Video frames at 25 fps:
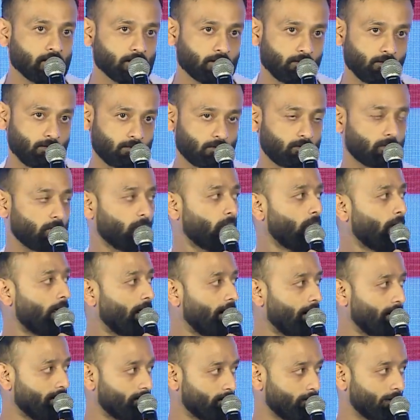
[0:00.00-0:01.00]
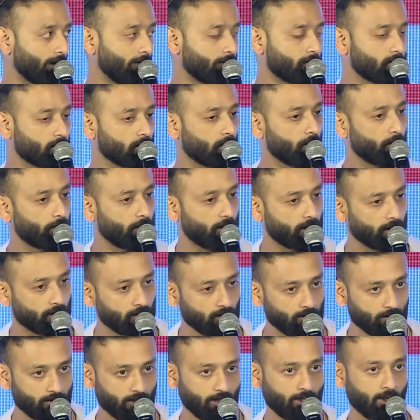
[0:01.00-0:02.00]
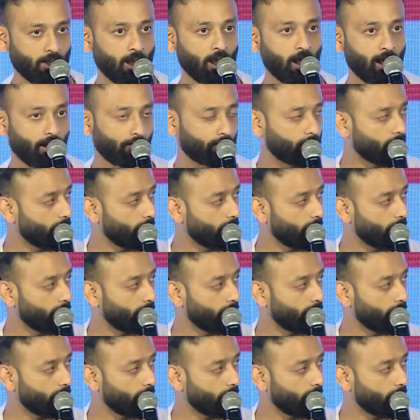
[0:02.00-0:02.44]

so wide and it's become so big, there have to